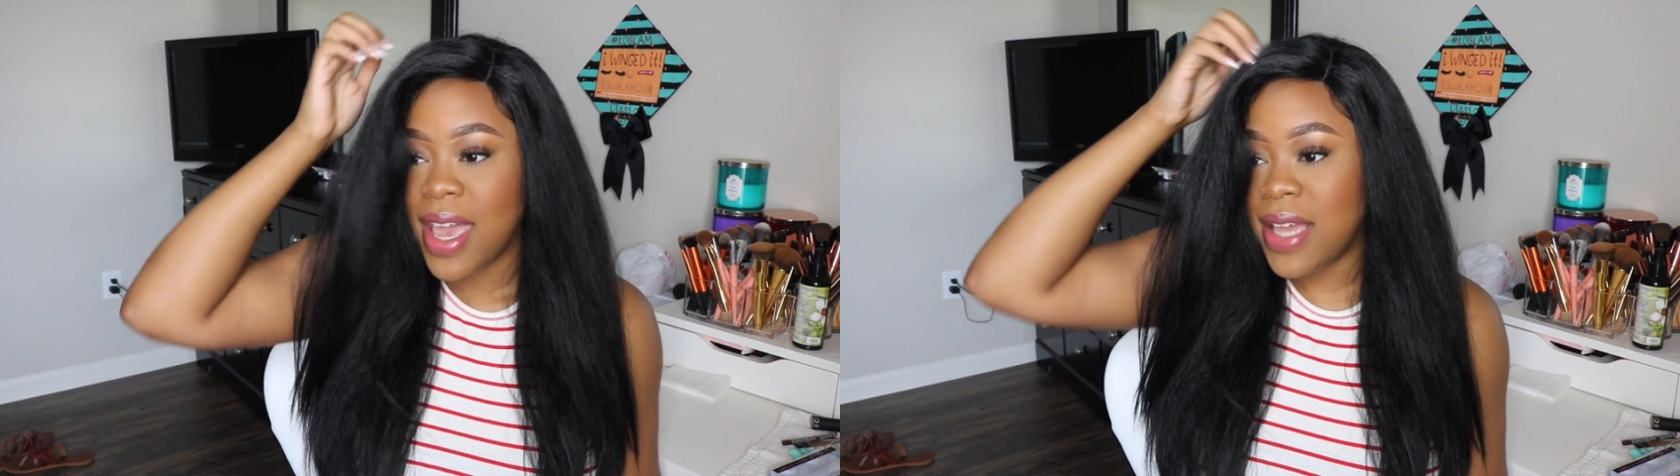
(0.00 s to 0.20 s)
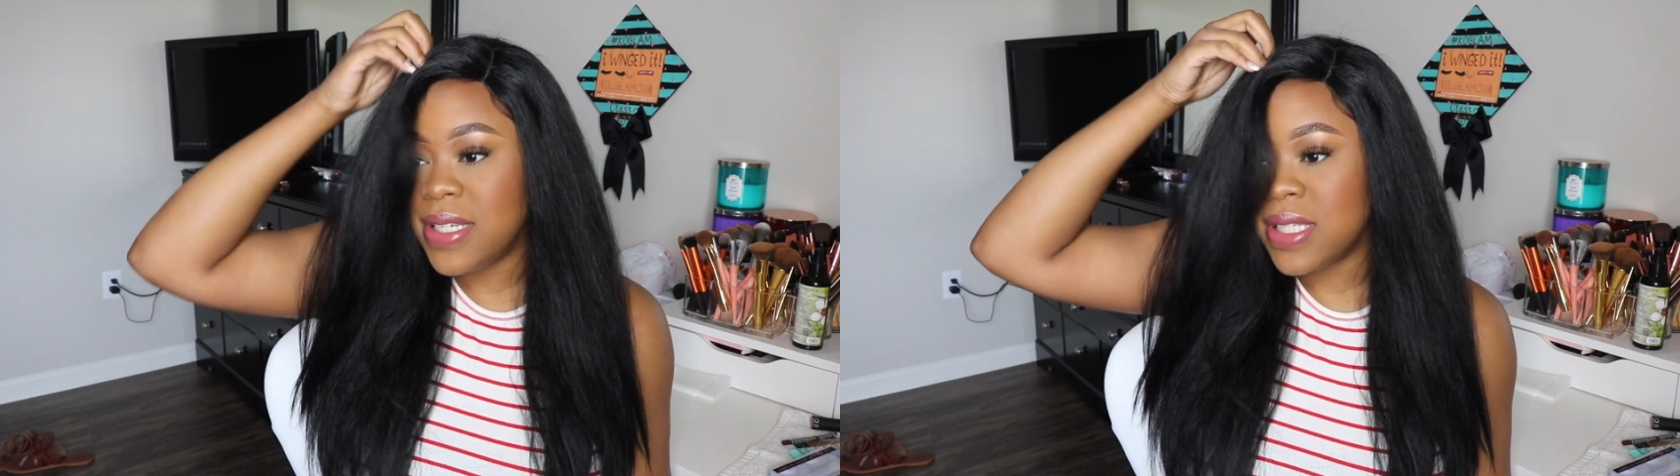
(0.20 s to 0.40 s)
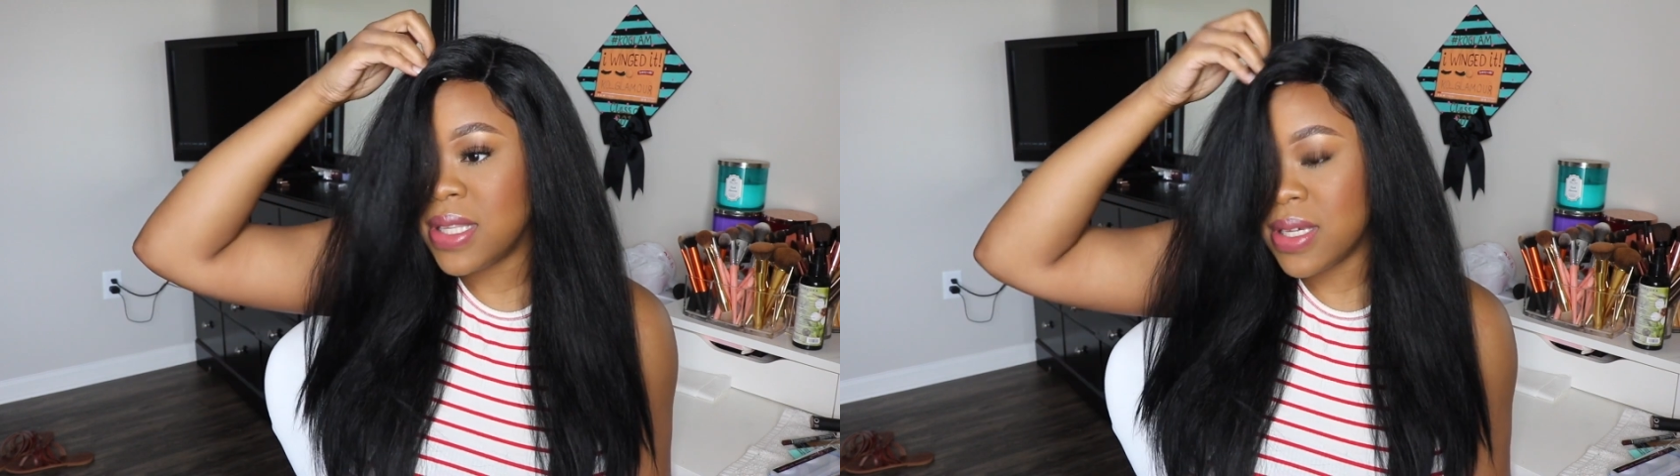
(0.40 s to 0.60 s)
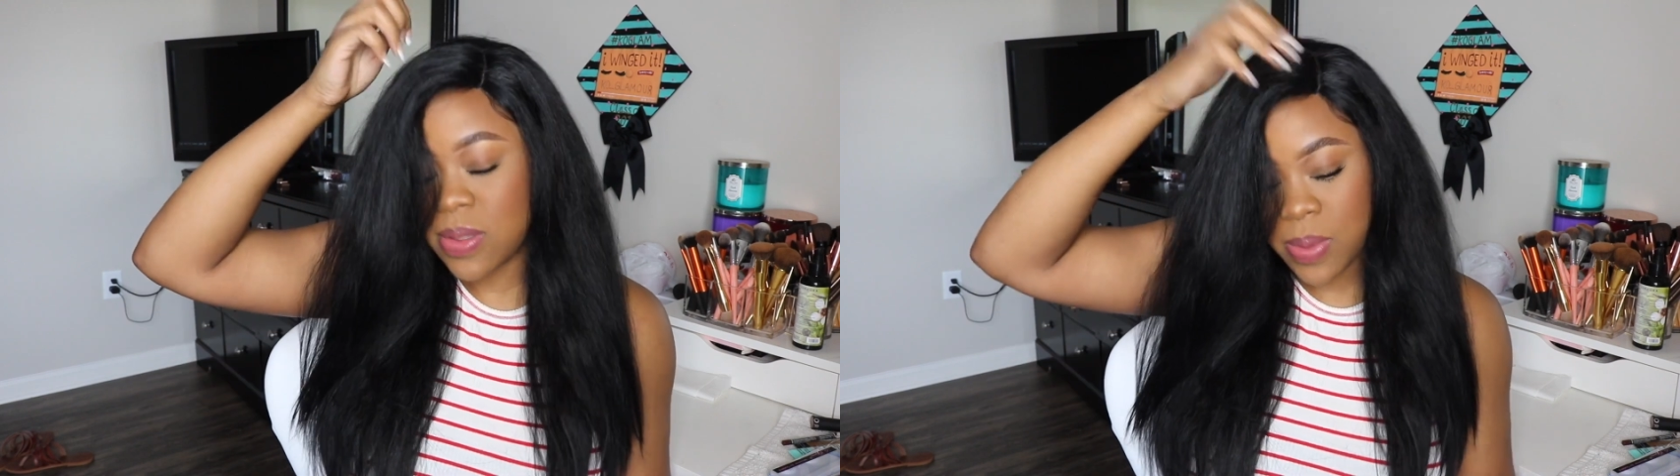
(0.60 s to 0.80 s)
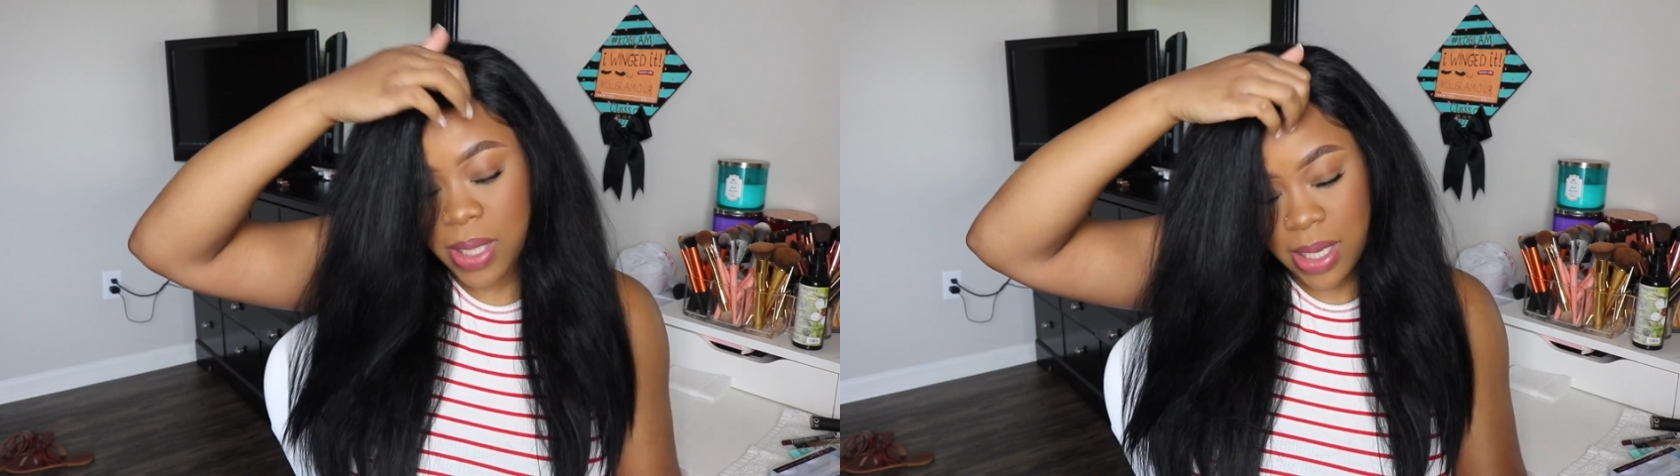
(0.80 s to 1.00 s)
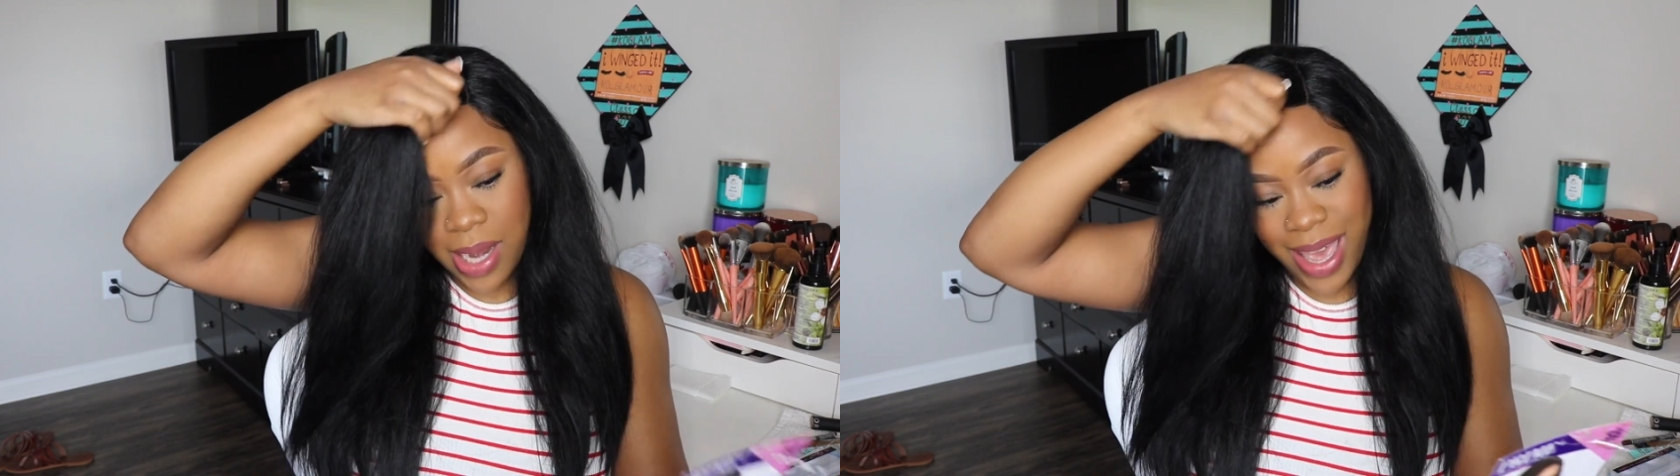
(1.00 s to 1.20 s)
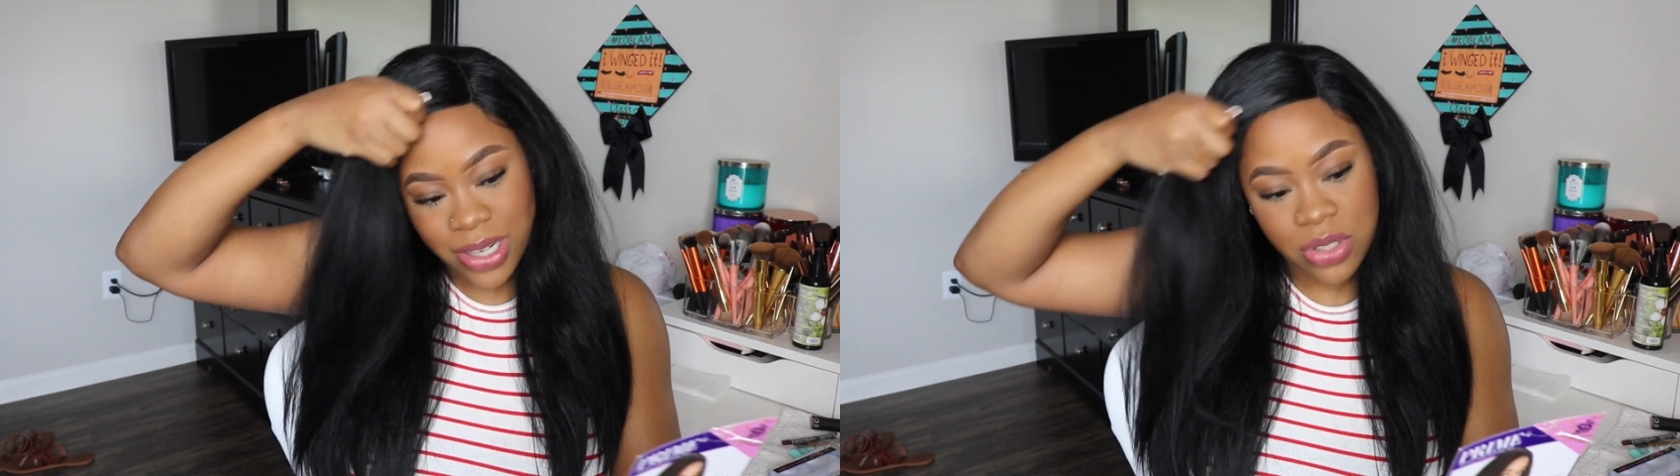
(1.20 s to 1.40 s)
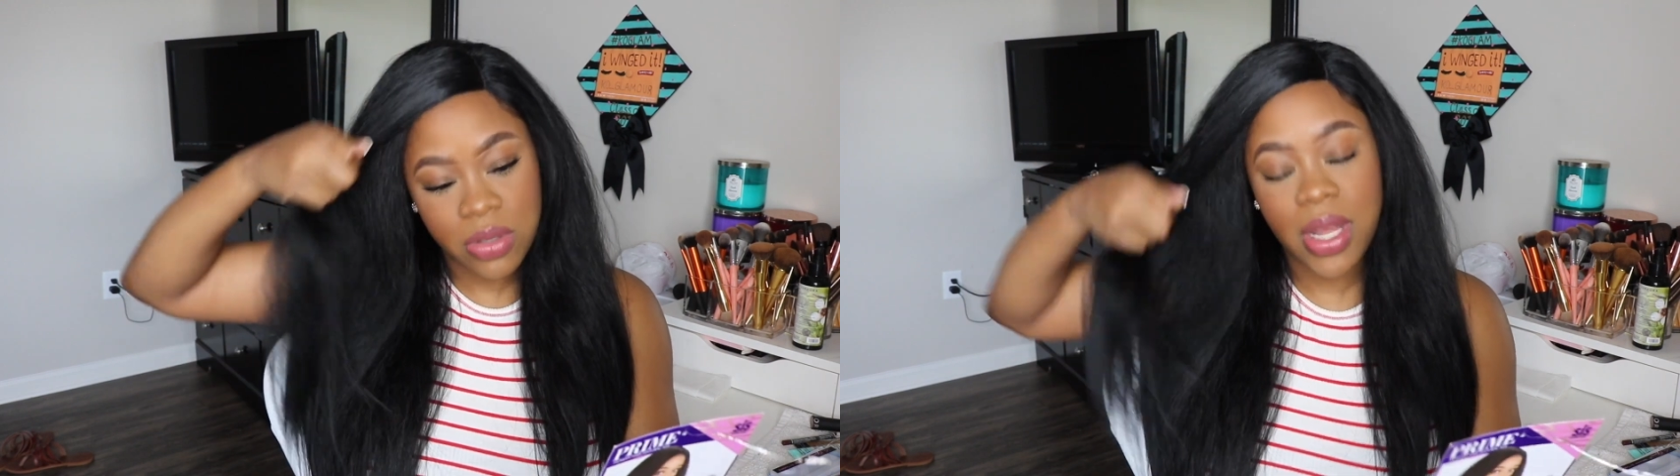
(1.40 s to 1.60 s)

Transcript: it just looks really natural.